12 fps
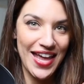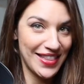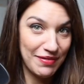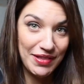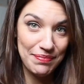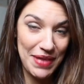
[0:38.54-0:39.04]

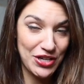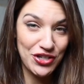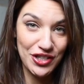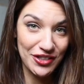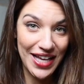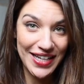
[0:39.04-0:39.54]
and make
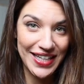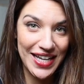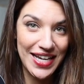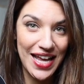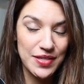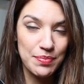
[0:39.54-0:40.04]
sure you're letting
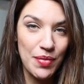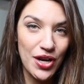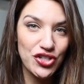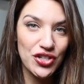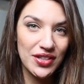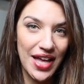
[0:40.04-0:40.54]
in as
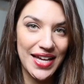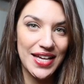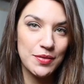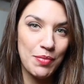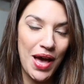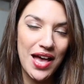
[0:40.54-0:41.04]
much light
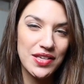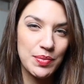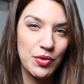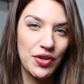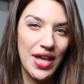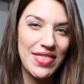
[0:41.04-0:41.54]
as possible.